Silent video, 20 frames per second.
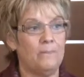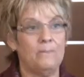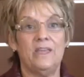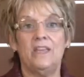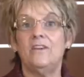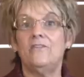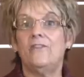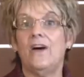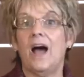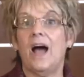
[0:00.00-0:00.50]

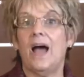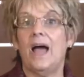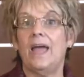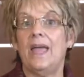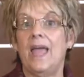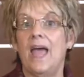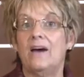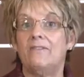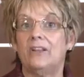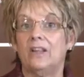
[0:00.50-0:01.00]
If
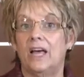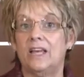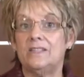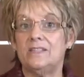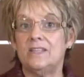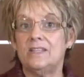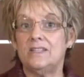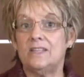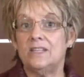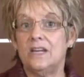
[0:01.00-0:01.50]
I have a
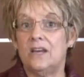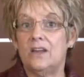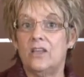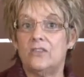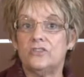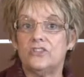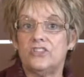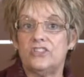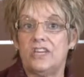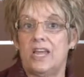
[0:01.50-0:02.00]
license in
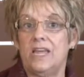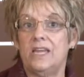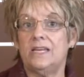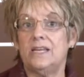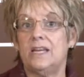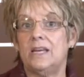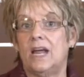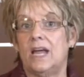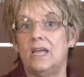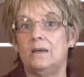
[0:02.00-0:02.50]
another state
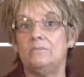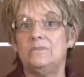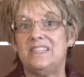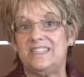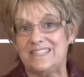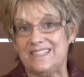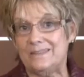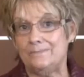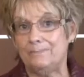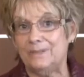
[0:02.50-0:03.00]
and I am
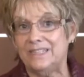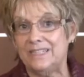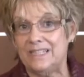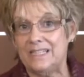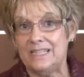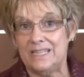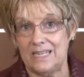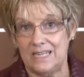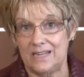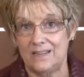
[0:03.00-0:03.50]

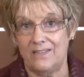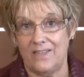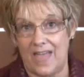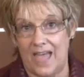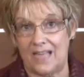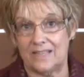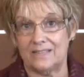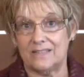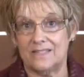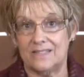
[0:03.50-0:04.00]
disciplined in
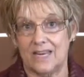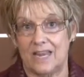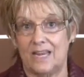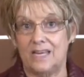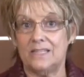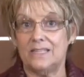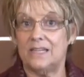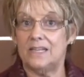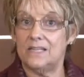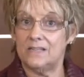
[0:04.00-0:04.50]
that
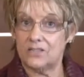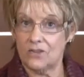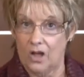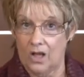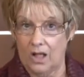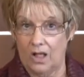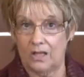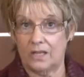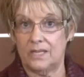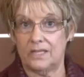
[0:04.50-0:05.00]
state, it's
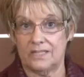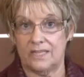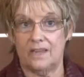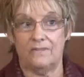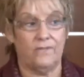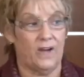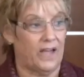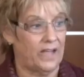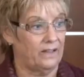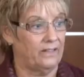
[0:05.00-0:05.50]
a
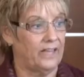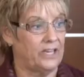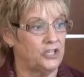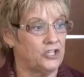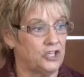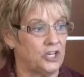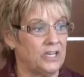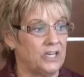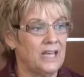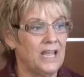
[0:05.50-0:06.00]

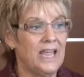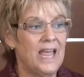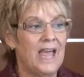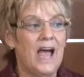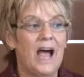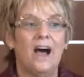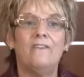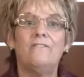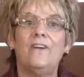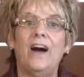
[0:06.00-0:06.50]
violation.
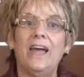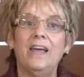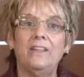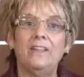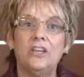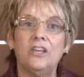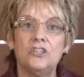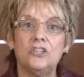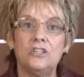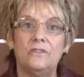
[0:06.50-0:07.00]
A
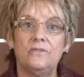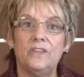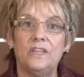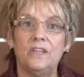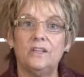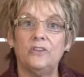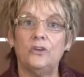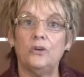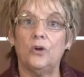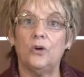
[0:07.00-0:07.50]
violation of the
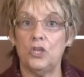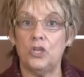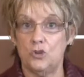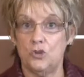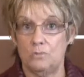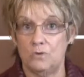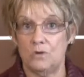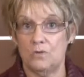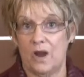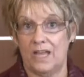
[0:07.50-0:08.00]
Illinois
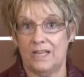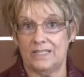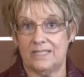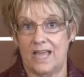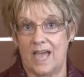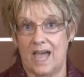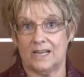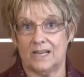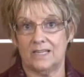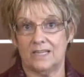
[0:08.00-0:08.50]
Human Rights
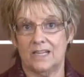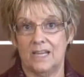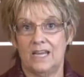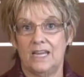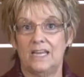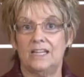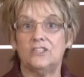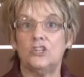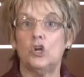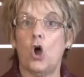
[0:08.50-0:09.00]
Act.
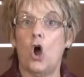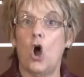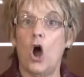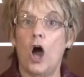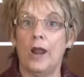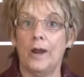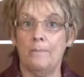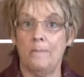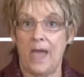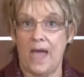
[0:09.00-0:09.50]
It's an
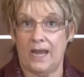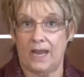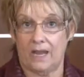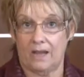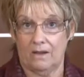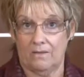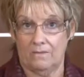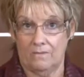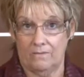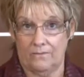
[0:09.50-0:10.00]
automatic
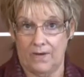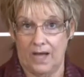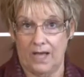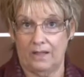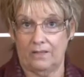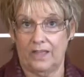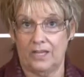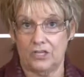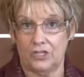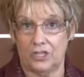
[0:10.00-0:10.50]

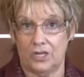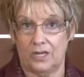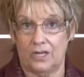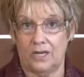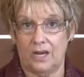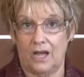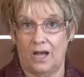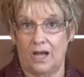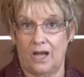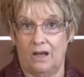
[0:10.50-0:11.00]
violation
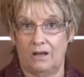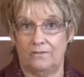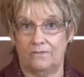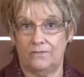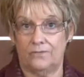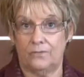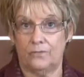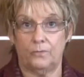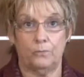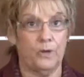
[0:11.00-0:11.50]
of,
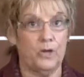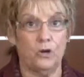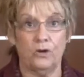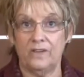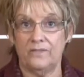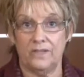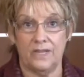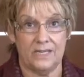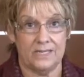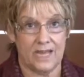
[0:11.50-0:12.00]
we don't
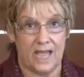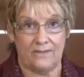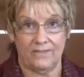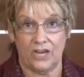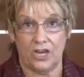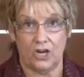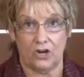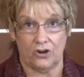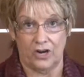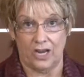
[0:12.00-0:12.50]
even need to have a
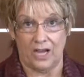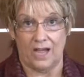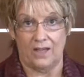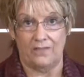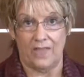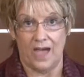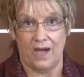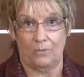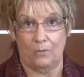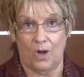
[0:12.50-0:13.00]
hearing on
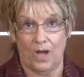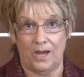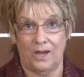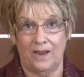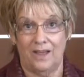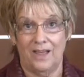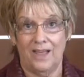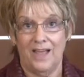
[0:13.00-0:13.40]
that one.